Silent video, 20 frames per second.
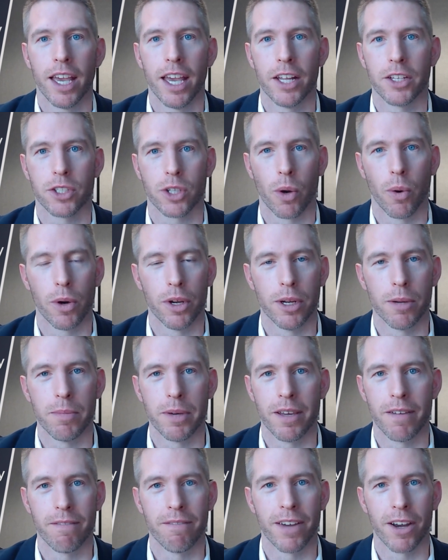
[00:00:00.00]
It's going to
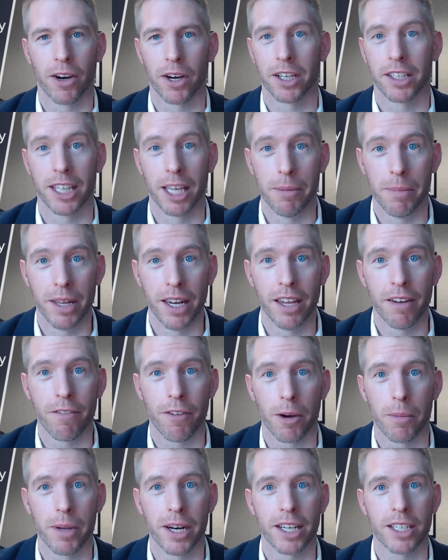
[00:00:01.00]
be very
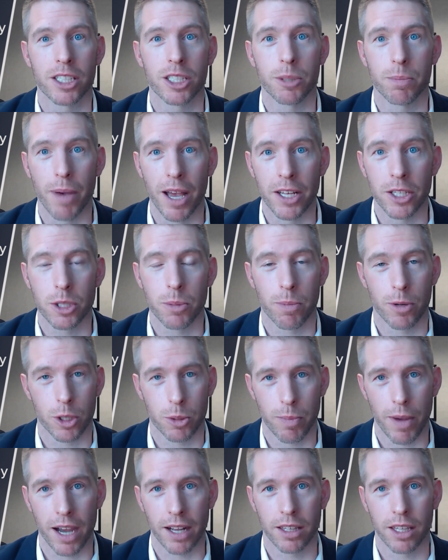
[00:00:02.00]
limited from an expense
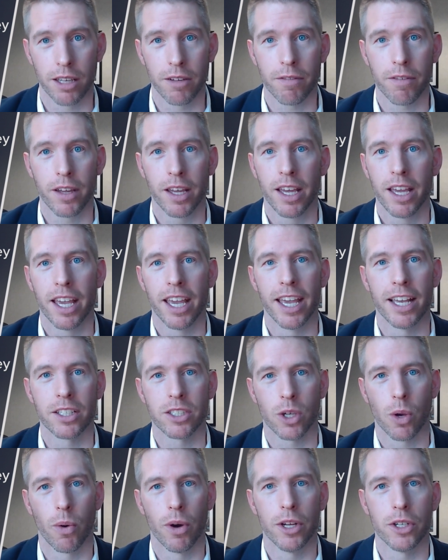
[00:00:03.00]
perspective.
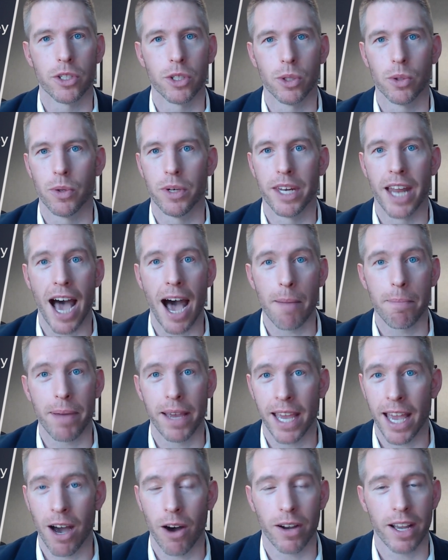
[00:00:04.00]
It's going to
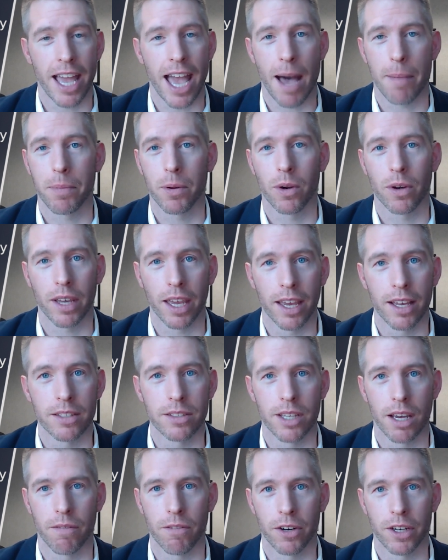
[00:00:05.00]
not pay out capital
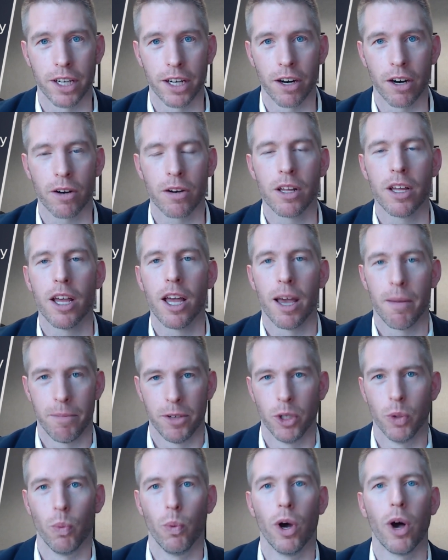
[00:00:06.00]
gains every year.
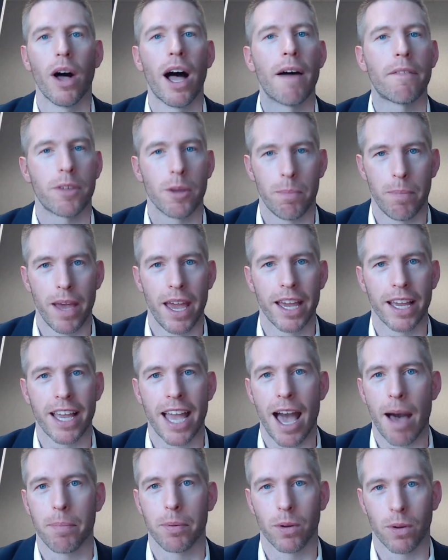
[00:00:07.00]
But you will have to pay
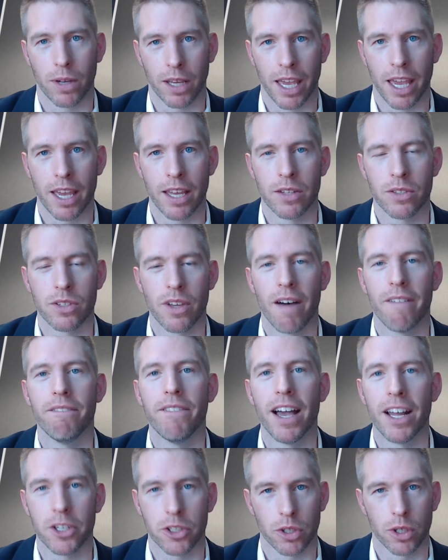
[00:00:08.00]
capital gains
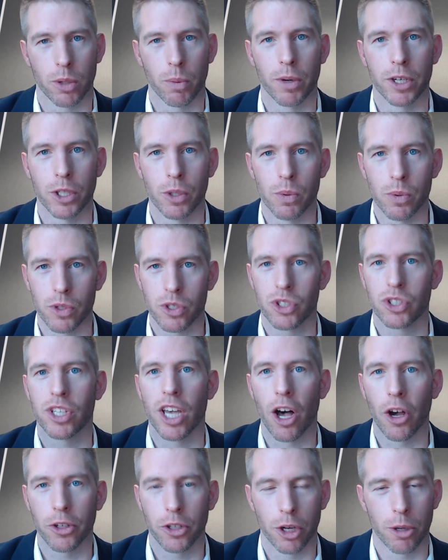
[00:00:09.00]
eventually when you
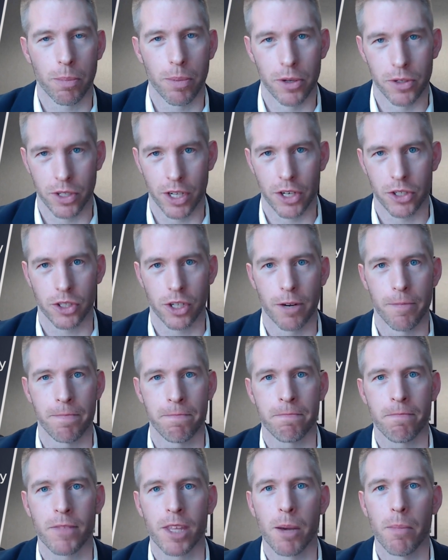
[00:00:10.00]
sell your
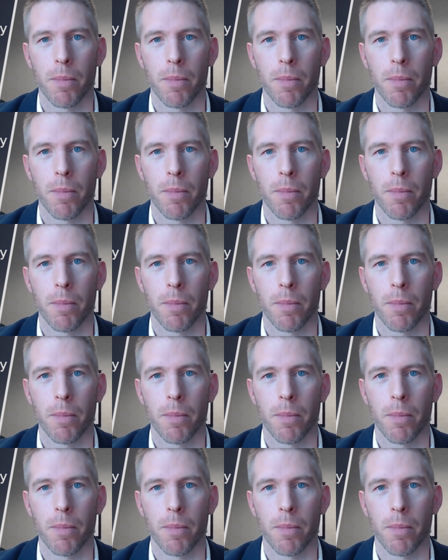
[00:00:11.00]
position.